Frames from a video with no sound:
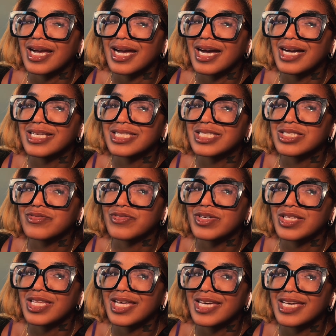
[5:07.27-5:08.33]
I just feel
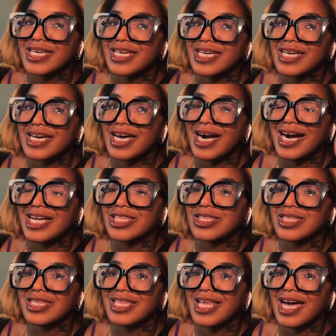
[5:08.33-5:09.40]
like I,
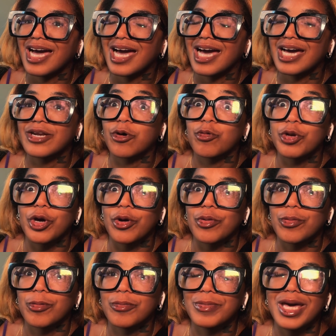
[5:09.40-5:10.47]
I don't know.
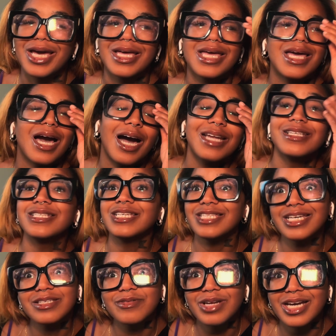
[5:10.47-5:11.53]
That, honestly,
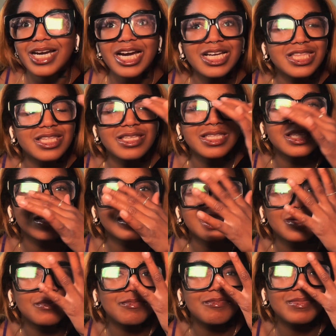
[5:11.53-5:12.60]
that's what I got. The,
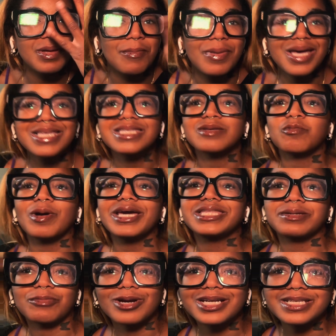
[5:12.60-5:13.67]
the, the best way
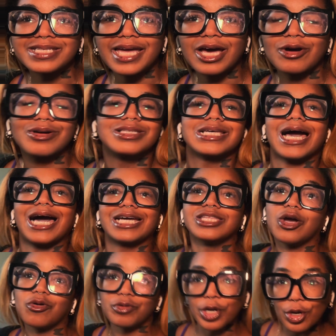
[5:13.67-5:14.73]
to break this down is I
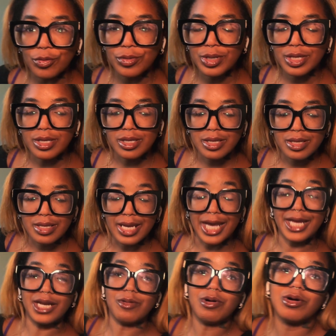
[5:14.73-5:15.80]
don't know,
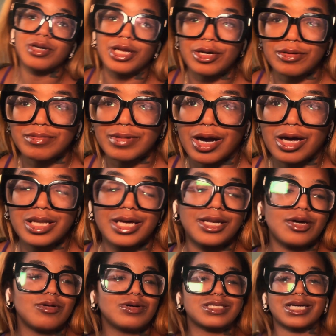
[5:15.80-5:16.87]
and I won't know. All I
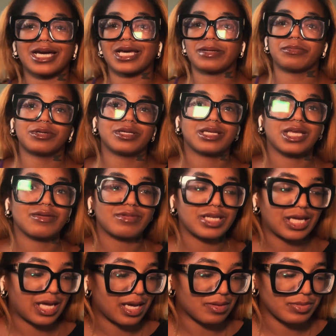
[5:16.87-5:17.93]
know is I gotta put it, give it to
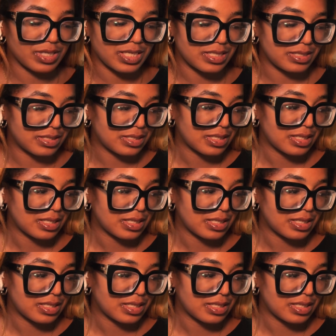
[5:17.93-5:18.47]
God because